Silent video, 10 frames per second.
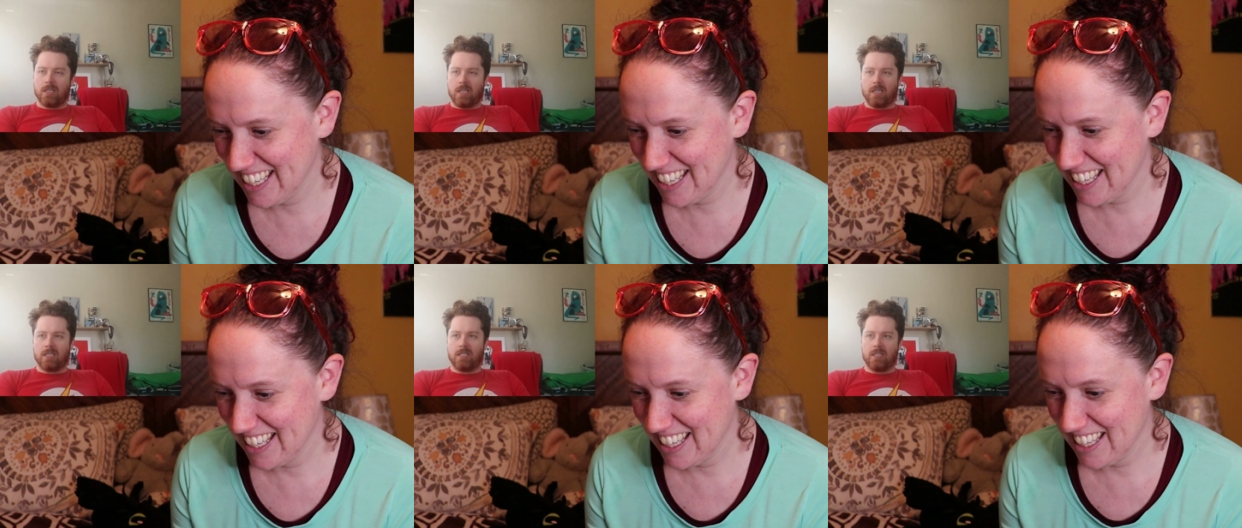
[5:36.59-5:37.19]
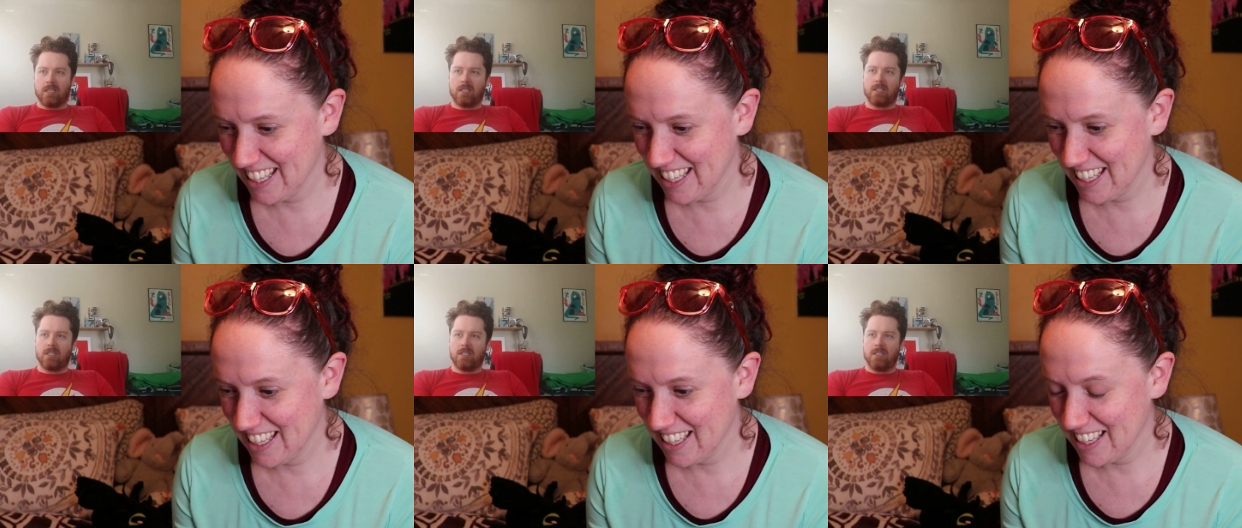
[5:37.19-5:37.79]
Speaker 1: And
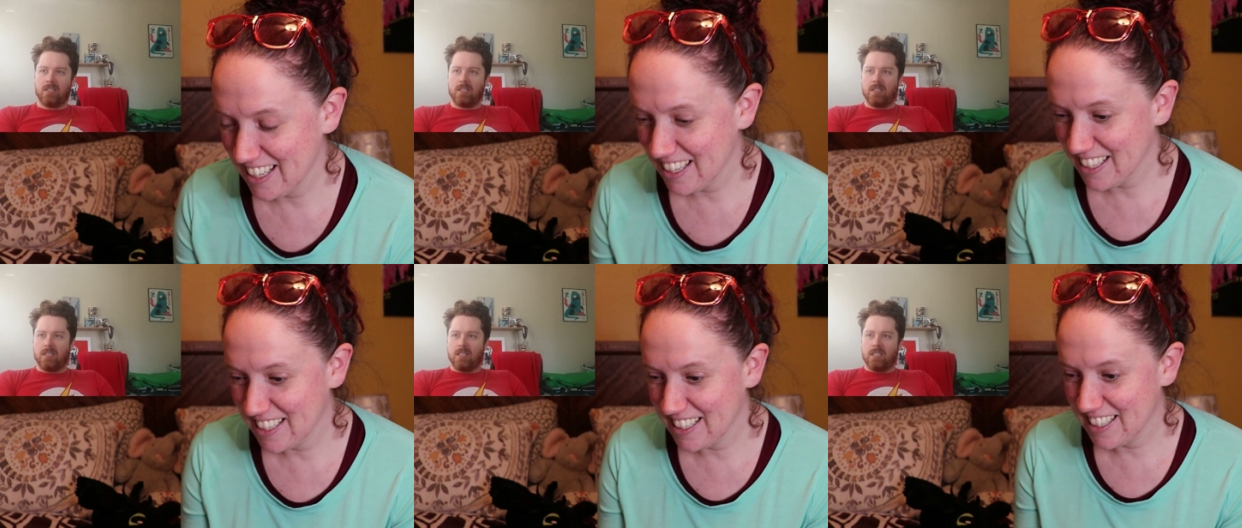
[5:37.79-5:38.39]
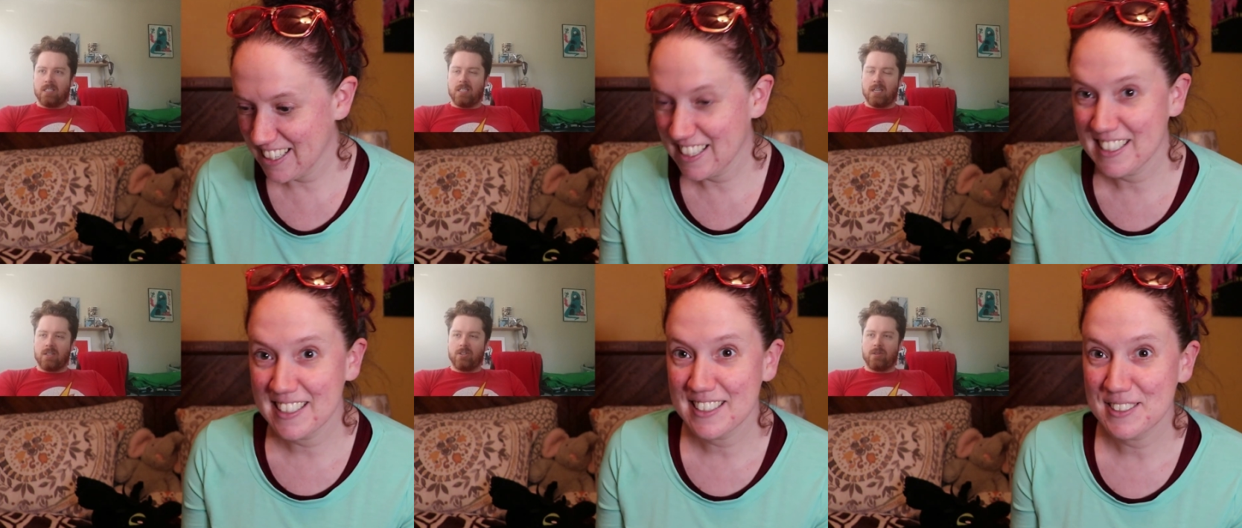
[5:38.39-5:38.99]
uh,
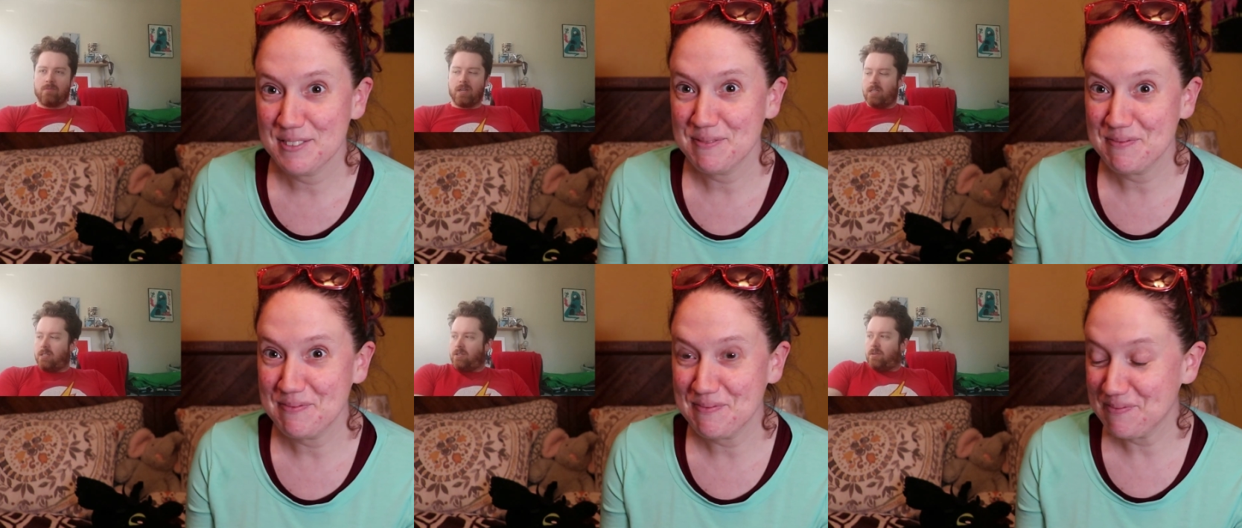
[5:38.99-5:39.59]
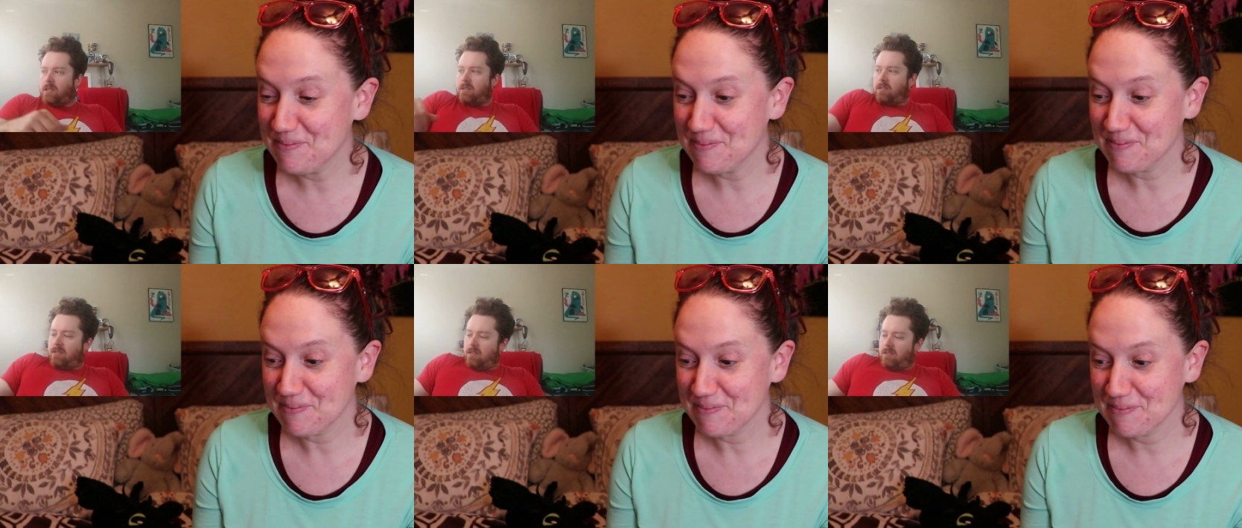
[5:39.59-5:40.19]
yeah, I'll jump right into it.
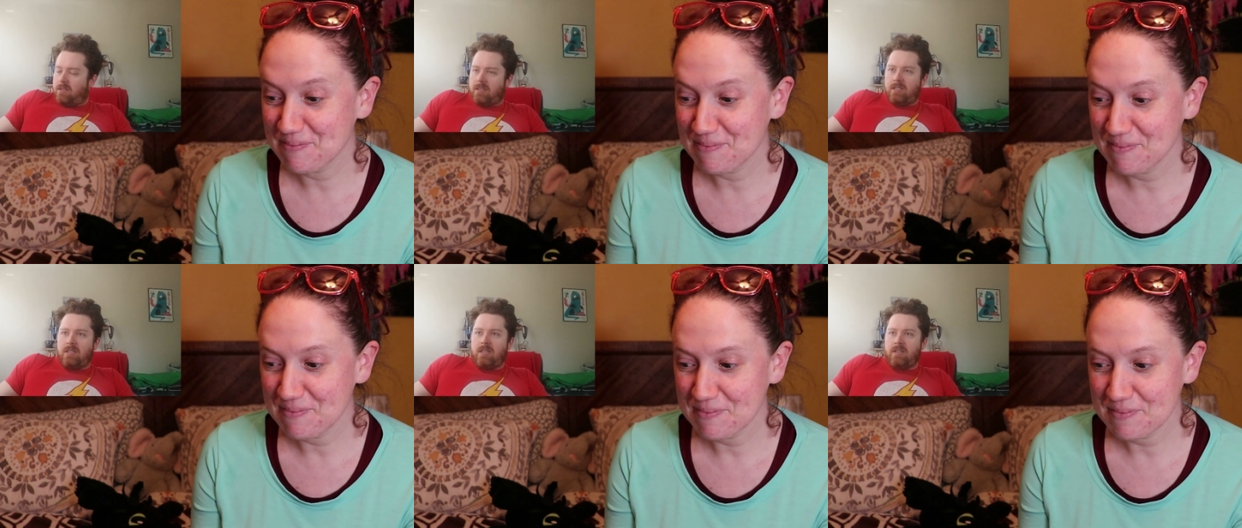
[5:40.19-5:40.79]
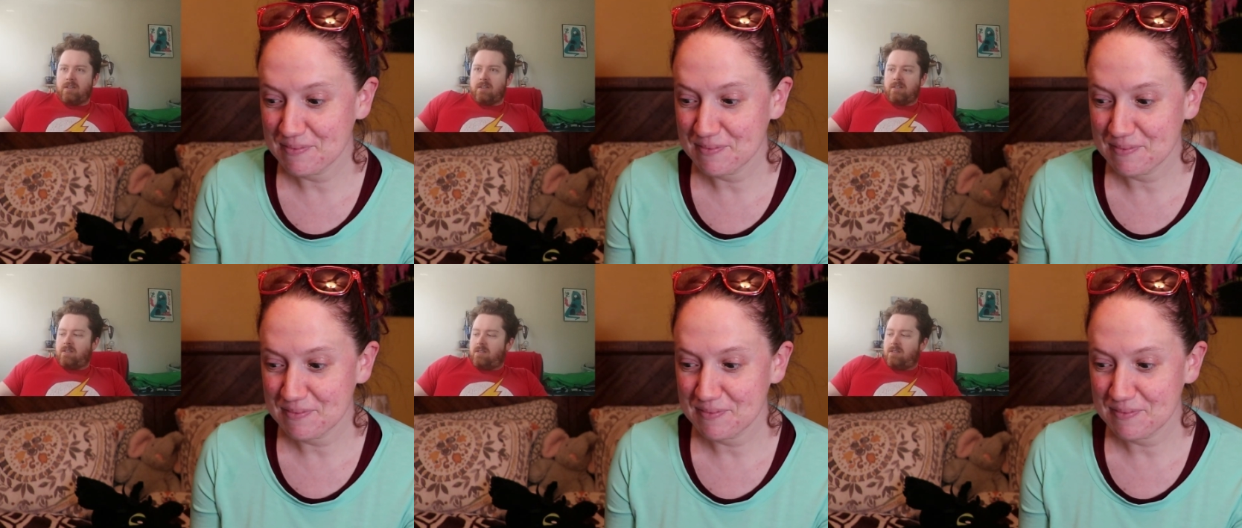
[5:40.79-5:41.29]
Let's see here.